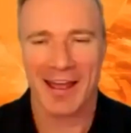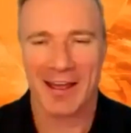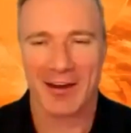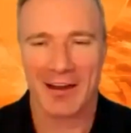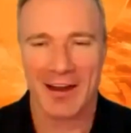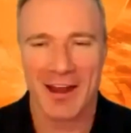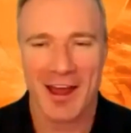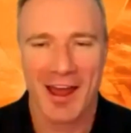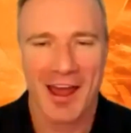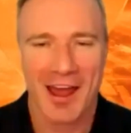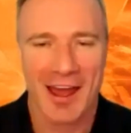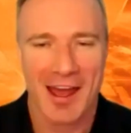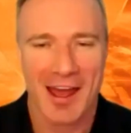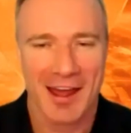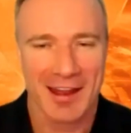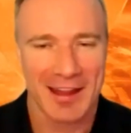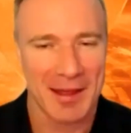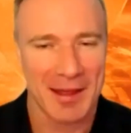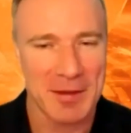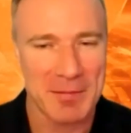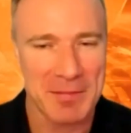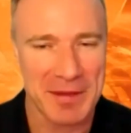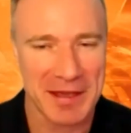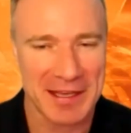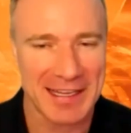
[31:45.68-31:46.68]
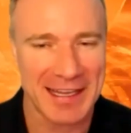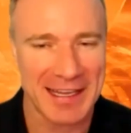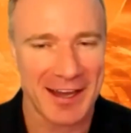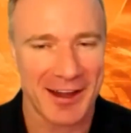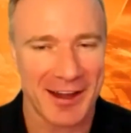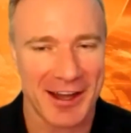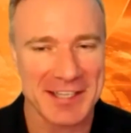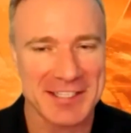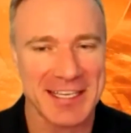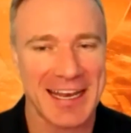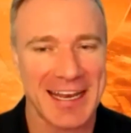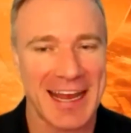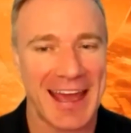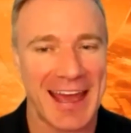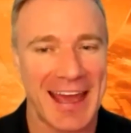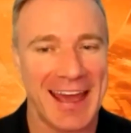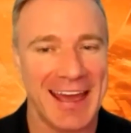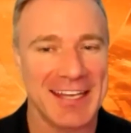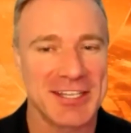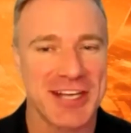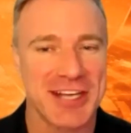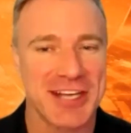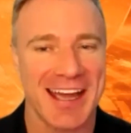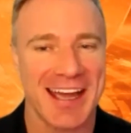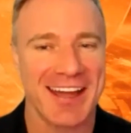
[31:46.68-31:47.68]
hang on. Let me be clear. I said
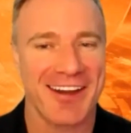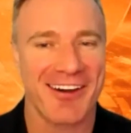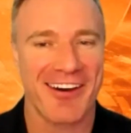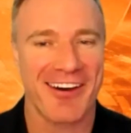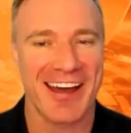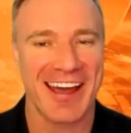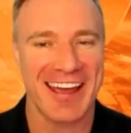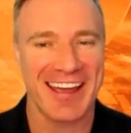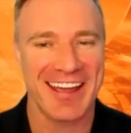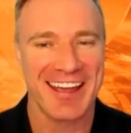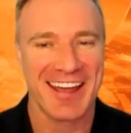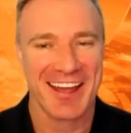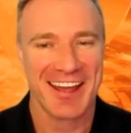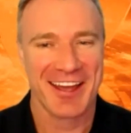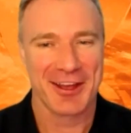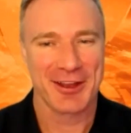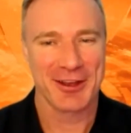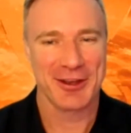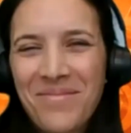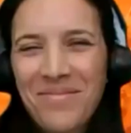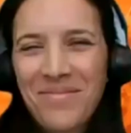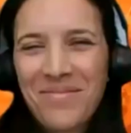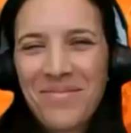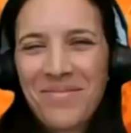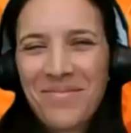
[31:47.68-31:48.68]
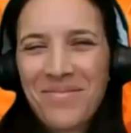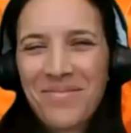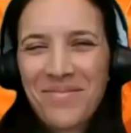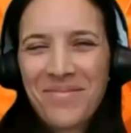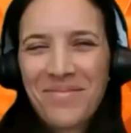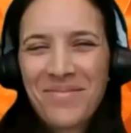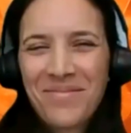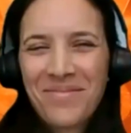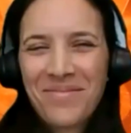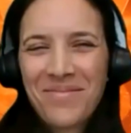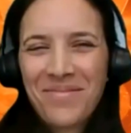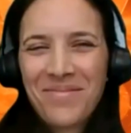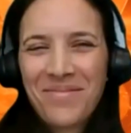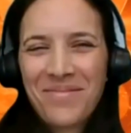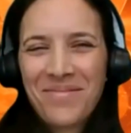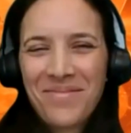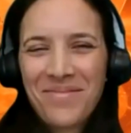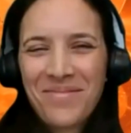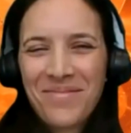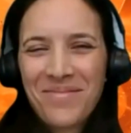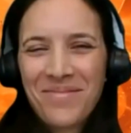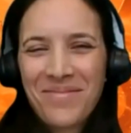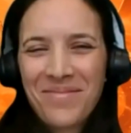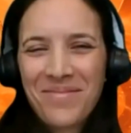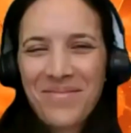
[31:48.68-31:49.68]
edge AI, not
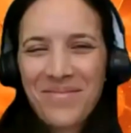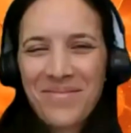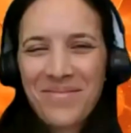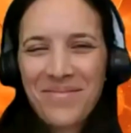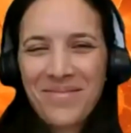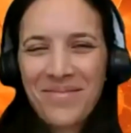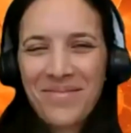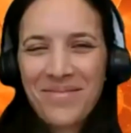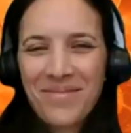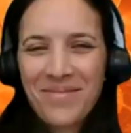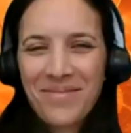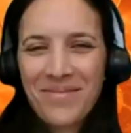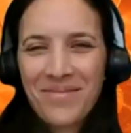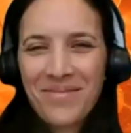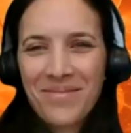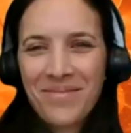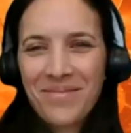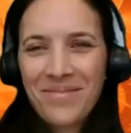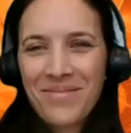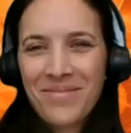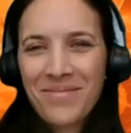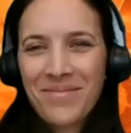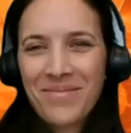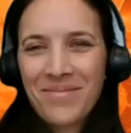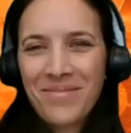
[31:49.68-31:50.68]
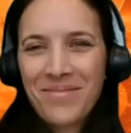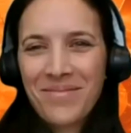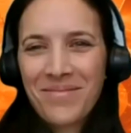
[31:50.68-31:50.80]
AGI.